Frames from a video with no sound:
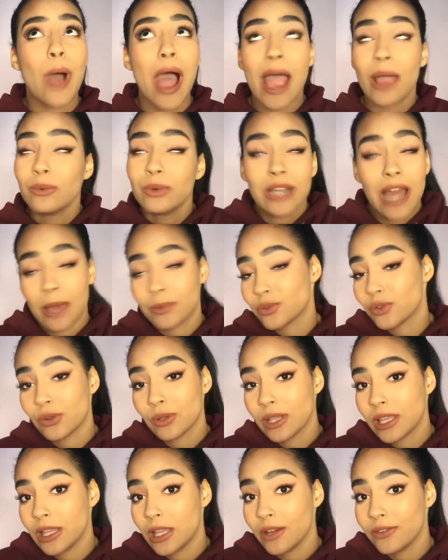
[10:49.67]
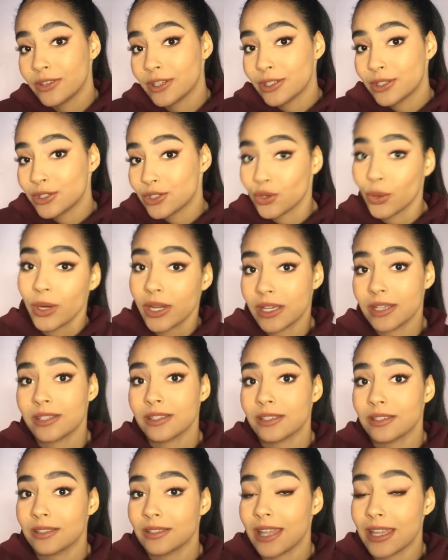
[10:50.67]
I would absolutely love for you to join
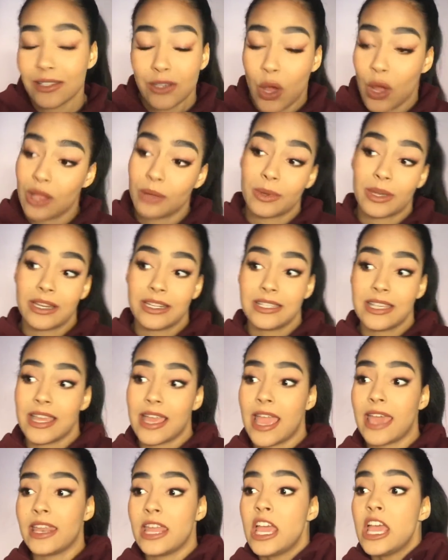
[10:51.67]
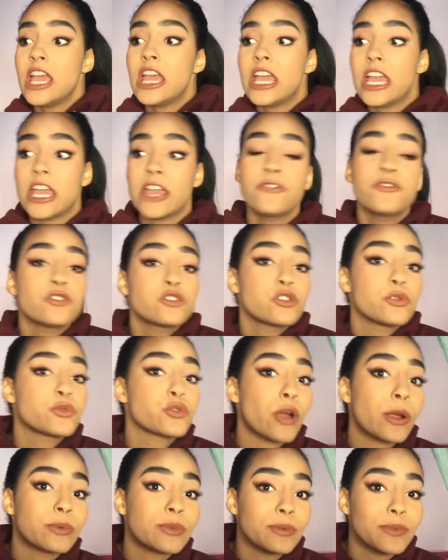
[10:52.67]
us. That's all I'm gonna say. And if you
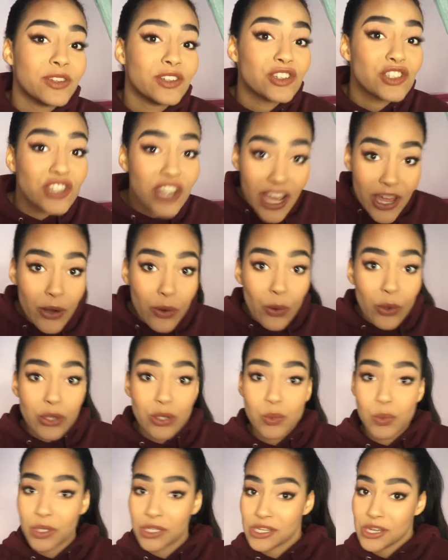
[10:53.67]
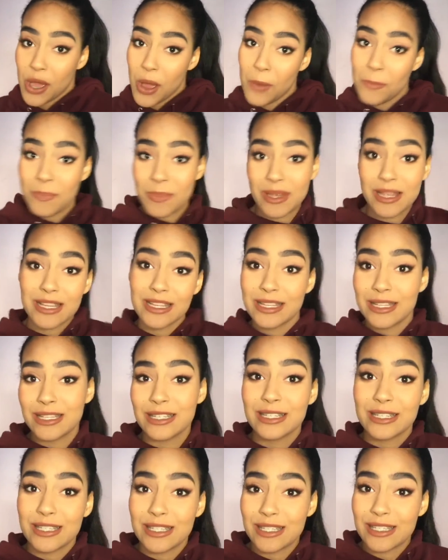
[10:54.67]
subscribe to this channel, you will not
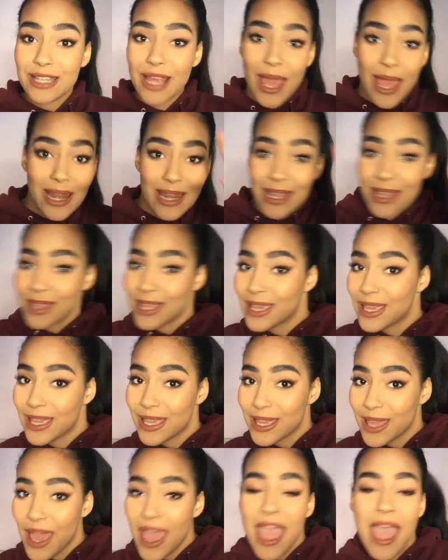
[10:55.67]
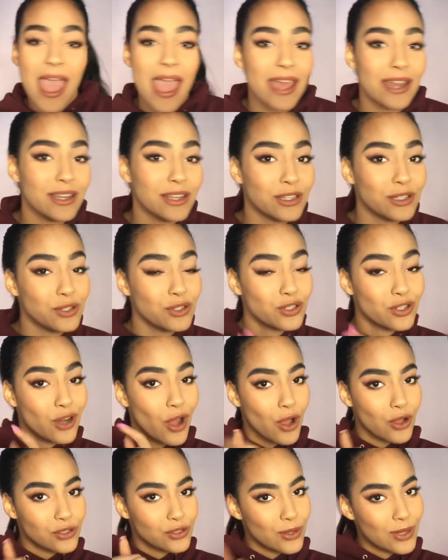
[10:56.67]
miss anything. And you should
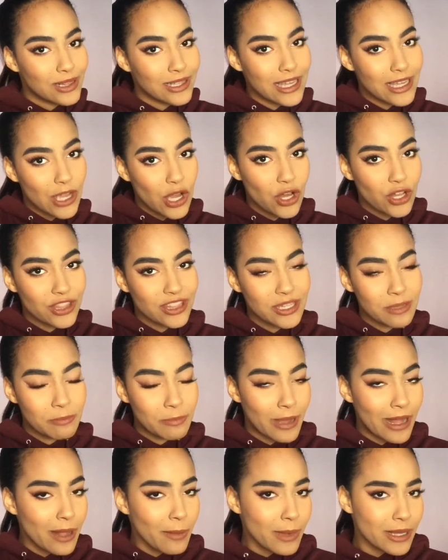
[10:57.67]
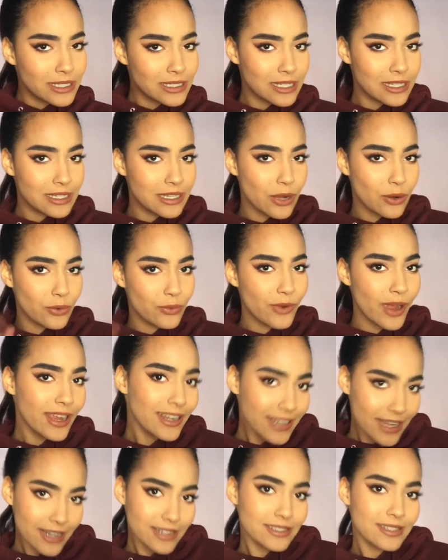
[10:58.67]
also click on the bell button
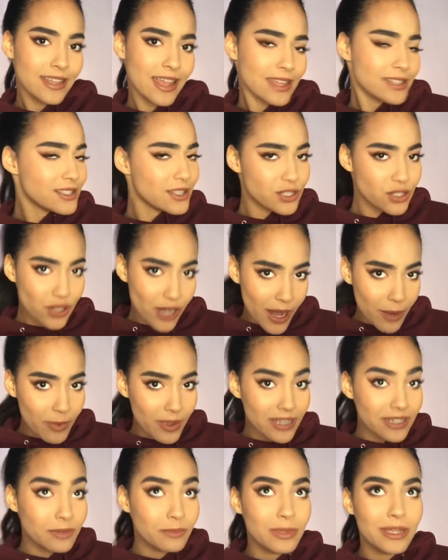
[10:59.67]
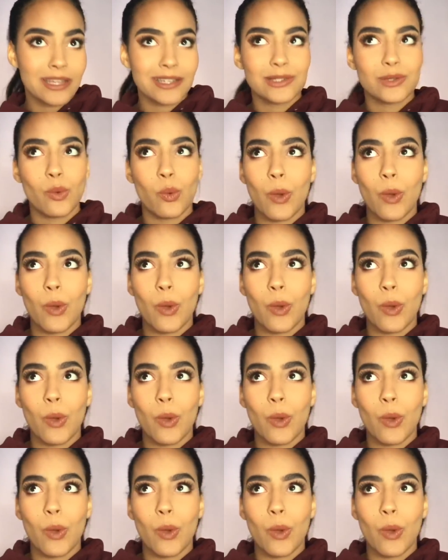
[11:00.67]
right next to that subscribe button because